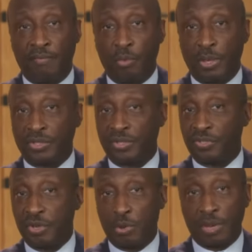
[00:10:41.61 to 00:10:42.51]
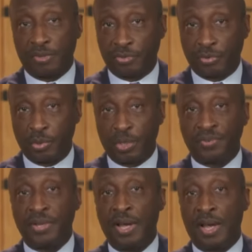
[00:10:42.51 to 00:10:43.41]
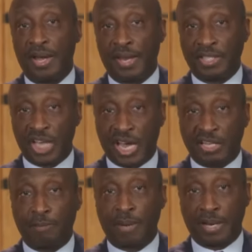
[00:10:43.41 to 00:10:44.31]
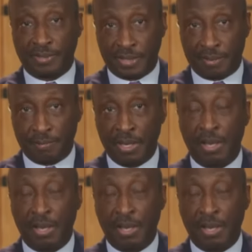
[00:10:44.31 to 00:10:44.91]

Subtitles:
for which there's no other source, and they jack the price up.